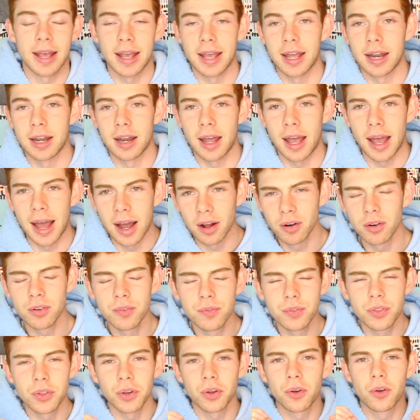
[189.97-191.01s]
and out
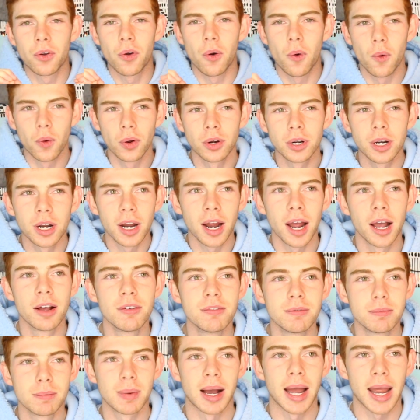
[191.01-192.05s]
of the corner
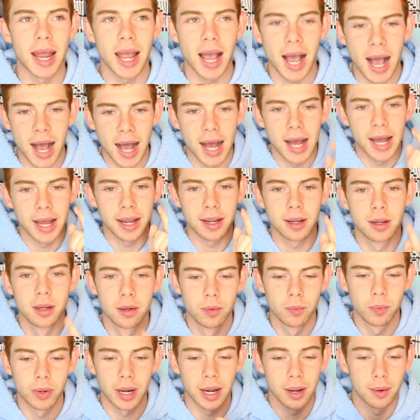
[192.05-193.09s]
of my eye,
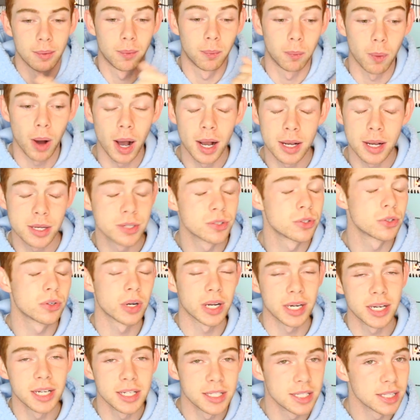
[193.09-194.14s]
when I walk
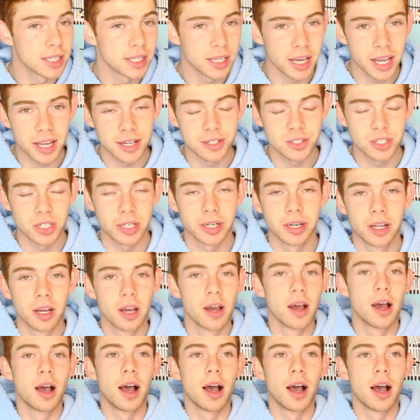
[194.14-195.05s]
straight into the kitchen,